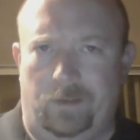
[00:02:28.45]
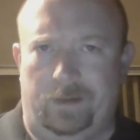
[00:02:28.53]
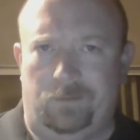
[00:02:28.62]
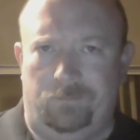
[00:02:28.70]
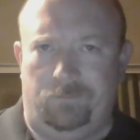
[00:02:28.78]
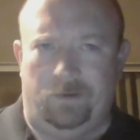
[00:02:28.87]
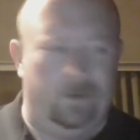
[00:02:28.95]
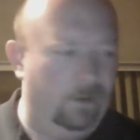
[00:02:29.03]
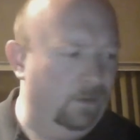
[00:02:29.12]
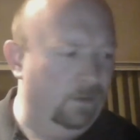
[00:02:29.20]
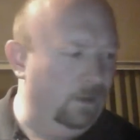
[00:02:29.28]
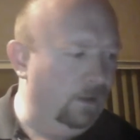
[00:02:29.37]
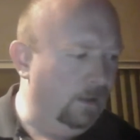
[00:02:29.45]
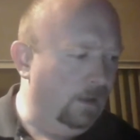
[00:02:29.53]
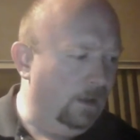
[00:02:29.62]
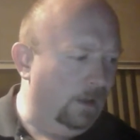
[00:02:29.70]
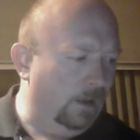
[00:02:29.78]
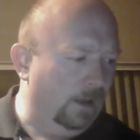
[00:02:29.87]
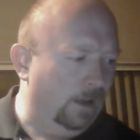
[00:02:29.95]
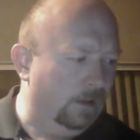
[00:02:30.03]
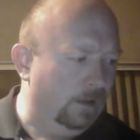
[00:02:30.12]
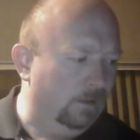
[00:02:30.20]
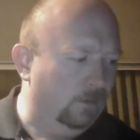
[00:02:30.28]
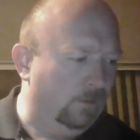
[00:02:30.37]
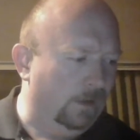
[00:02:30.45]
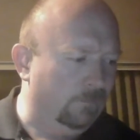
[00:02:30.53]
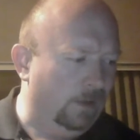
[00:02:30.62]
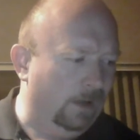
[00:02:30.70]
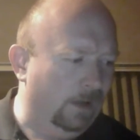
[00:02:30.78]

that's very good, and they have an